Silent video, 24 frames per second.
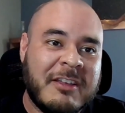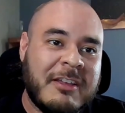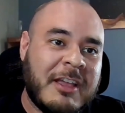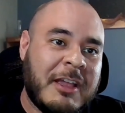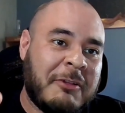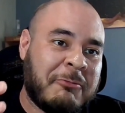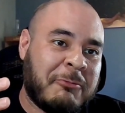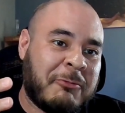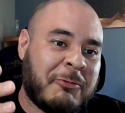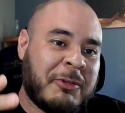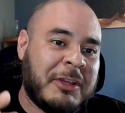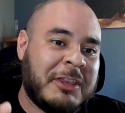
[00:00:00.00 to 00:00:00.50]

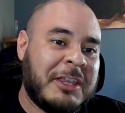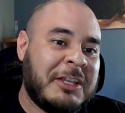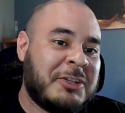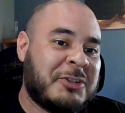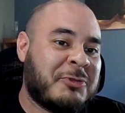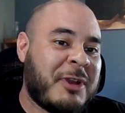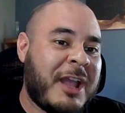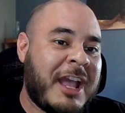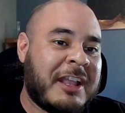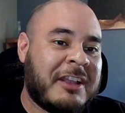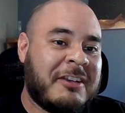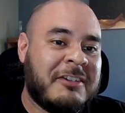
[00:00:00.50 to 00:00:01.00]
and really
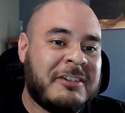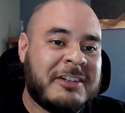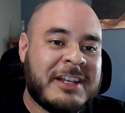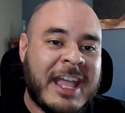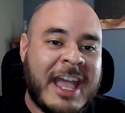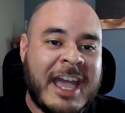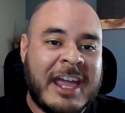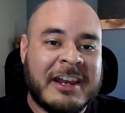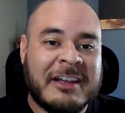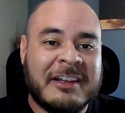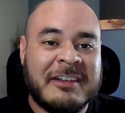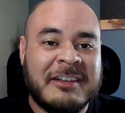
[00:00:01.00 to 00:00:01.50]
track your
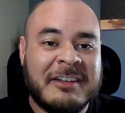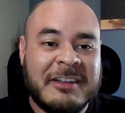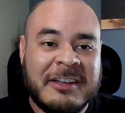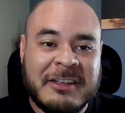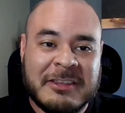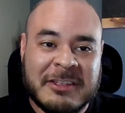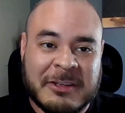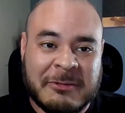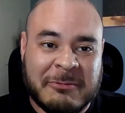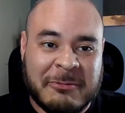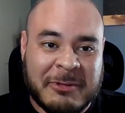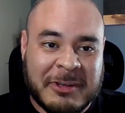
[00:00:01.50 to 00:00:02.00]
data
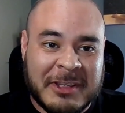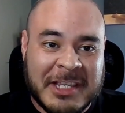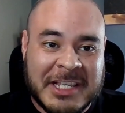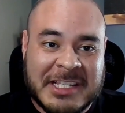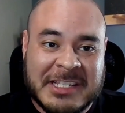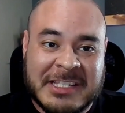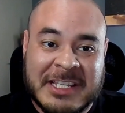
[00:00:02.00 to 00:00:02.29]
to really